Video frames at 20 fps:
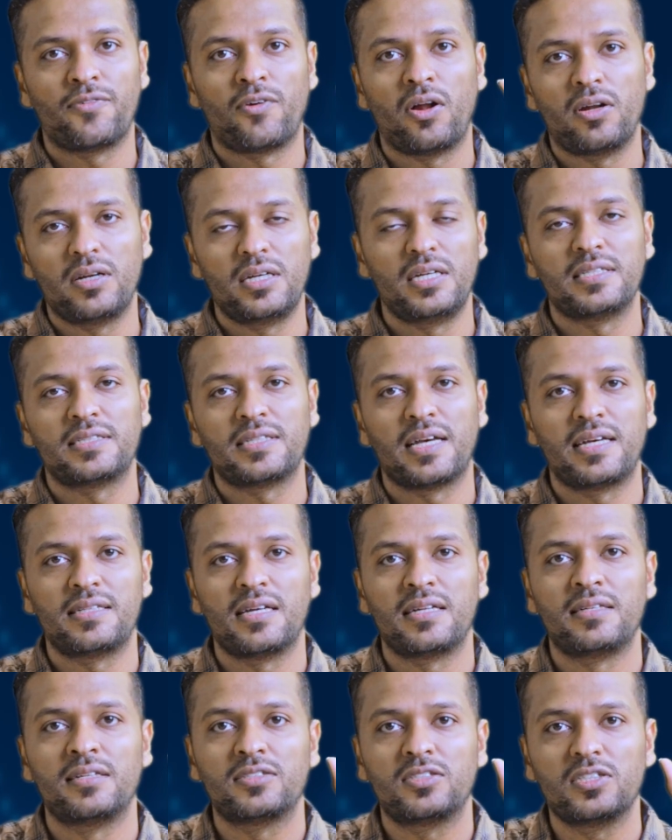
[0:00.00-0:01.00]
if you've already
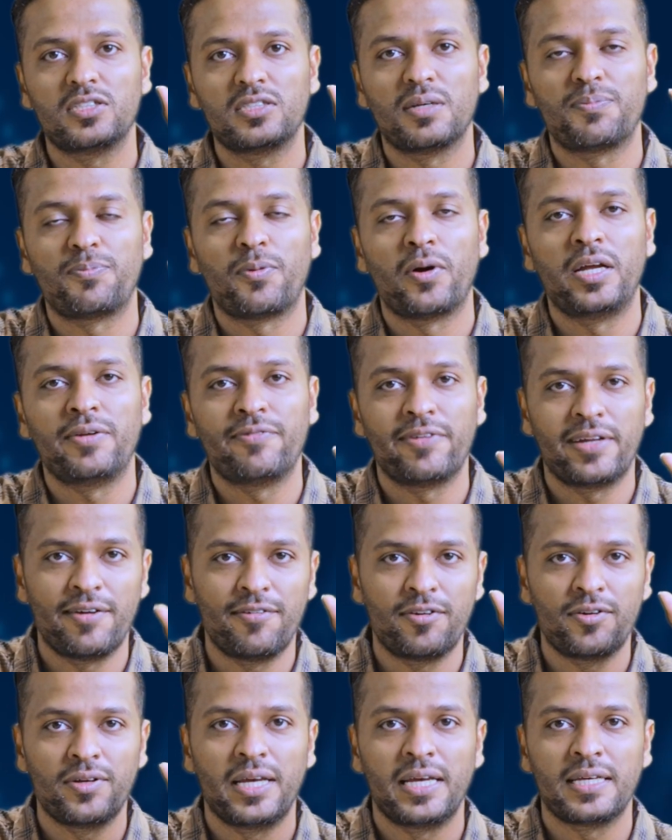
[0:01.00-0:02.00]
decided that this is the point
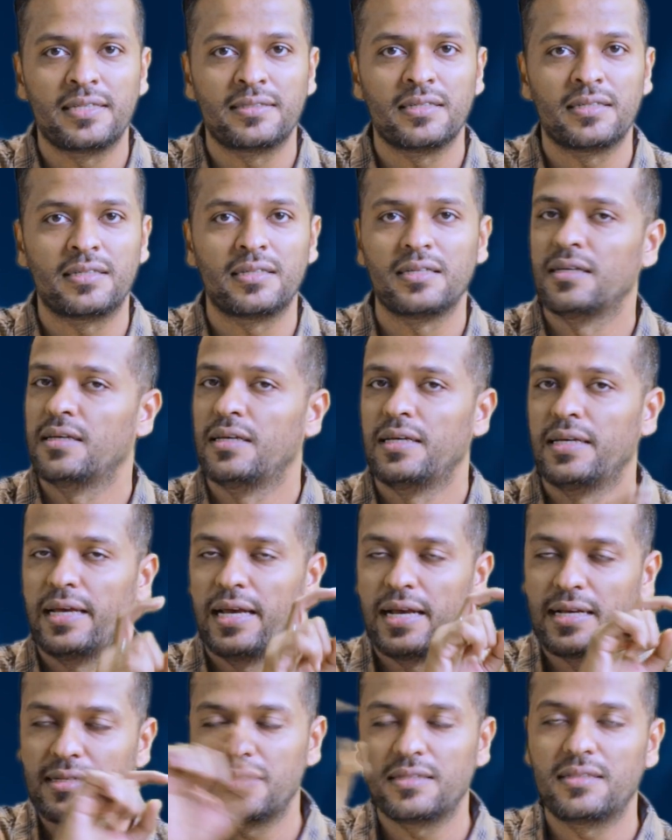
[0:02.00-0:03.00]
when I want to exit
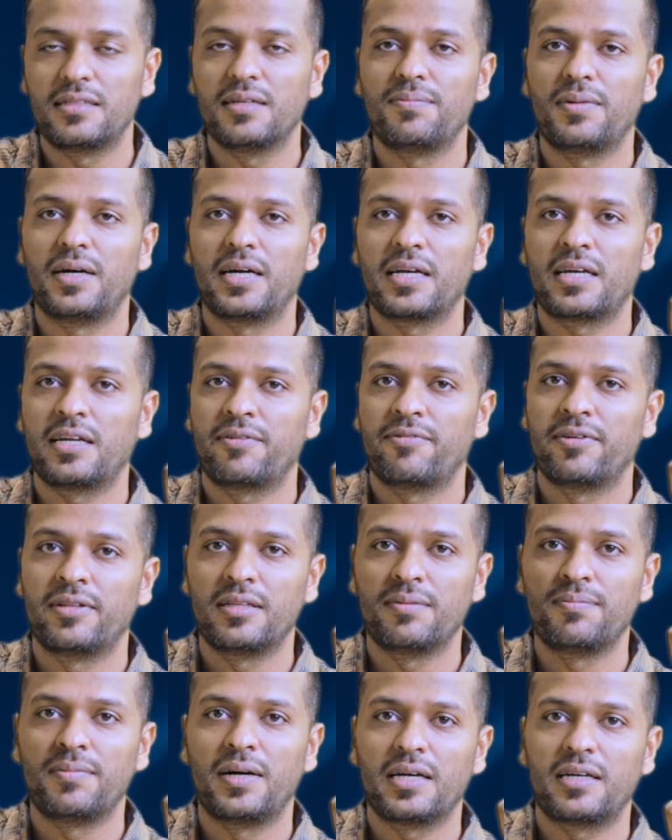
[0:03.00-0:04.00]
the market
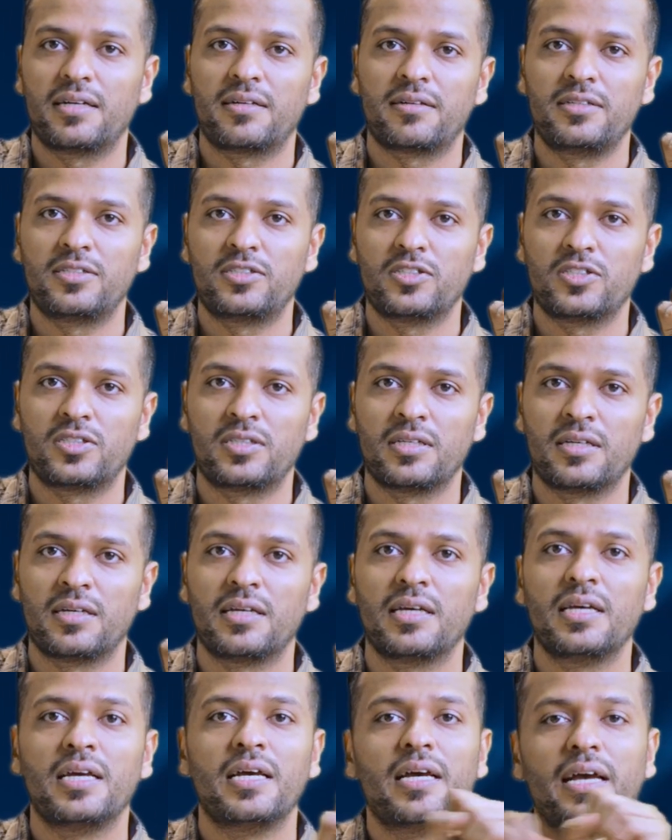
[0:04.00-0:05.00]
when the market reaches
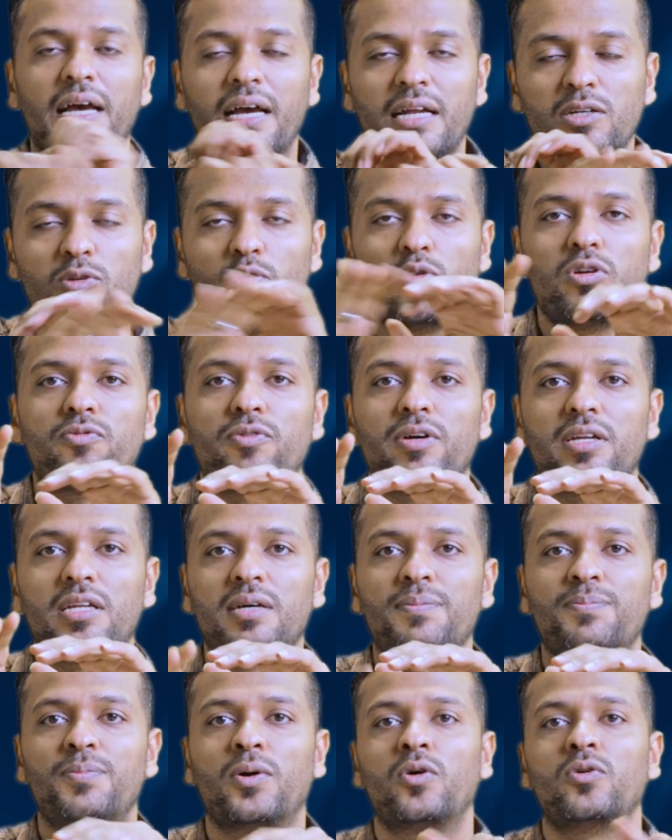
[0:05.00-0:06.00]
there, and don't
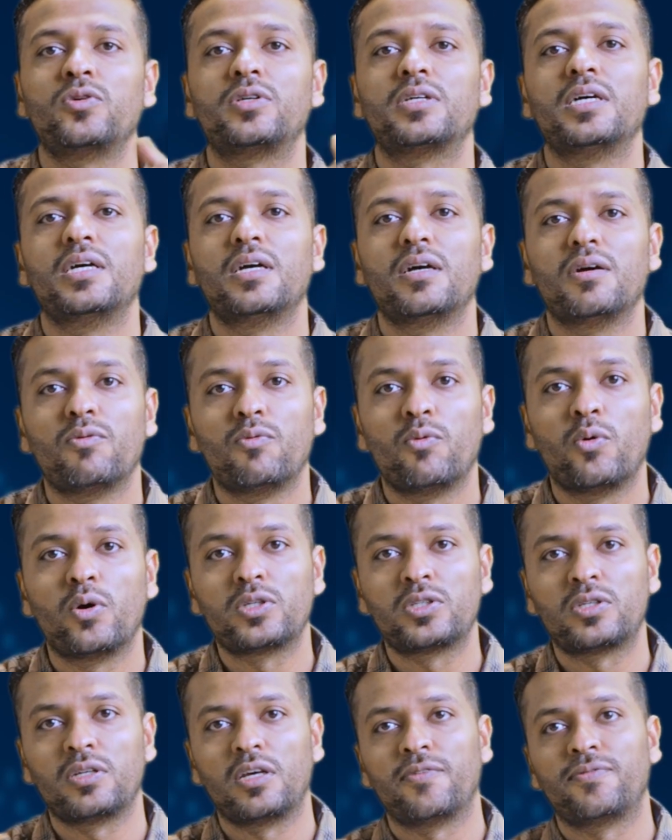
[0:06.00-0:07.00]
worry about
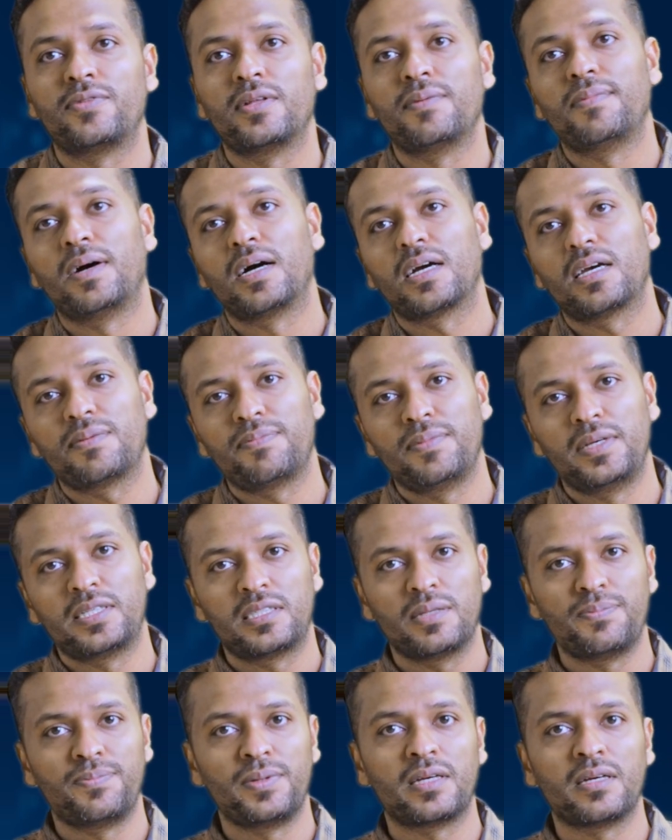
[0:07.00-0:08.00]
what if the market
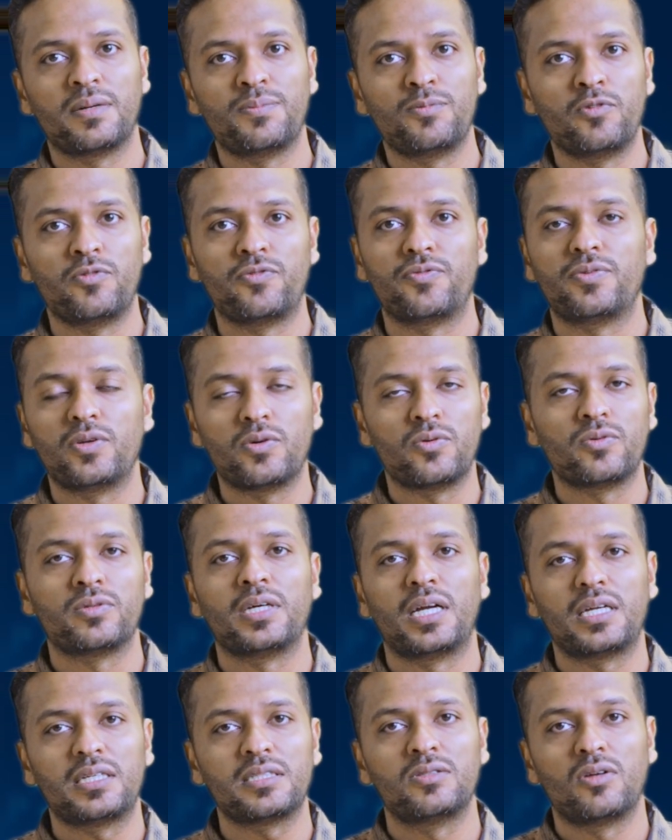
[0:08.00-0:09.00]
makes a bigger move.
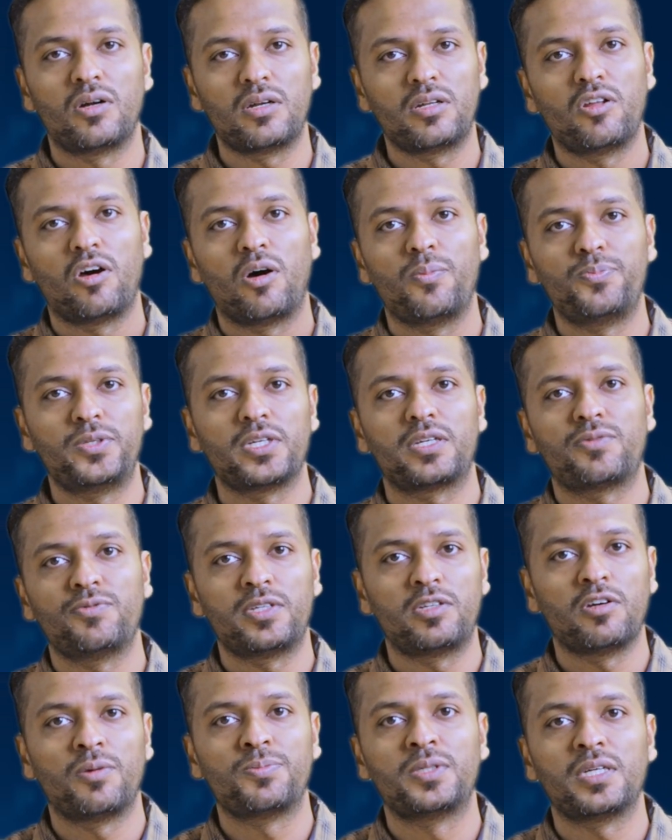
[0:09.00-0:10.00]
No, that is not the
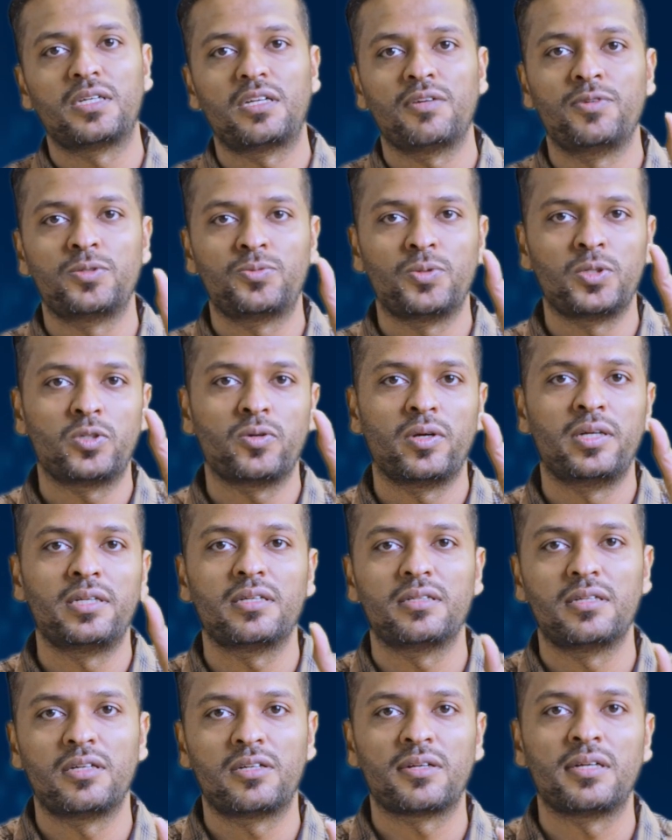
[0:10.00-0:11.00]
objective with which you
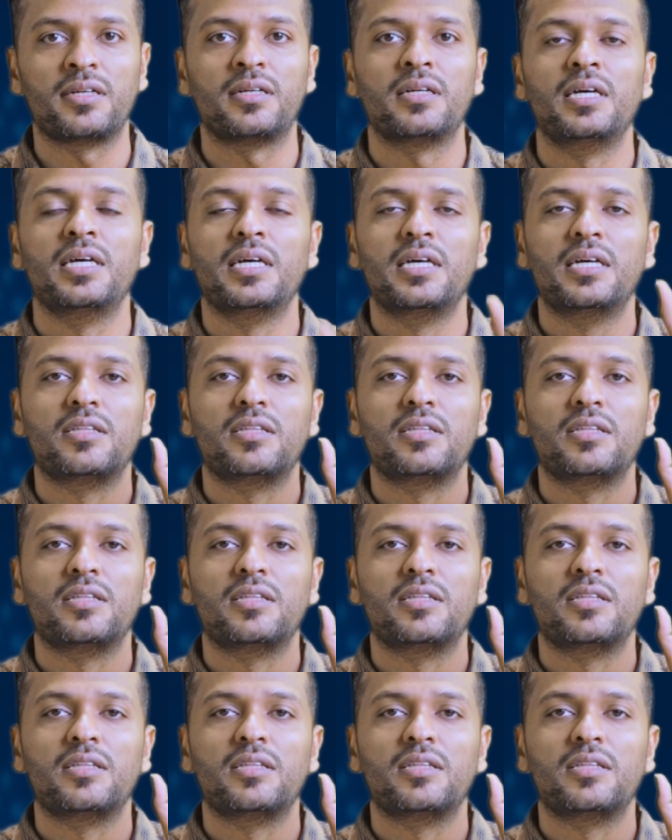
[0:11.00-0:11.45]
enter the trade.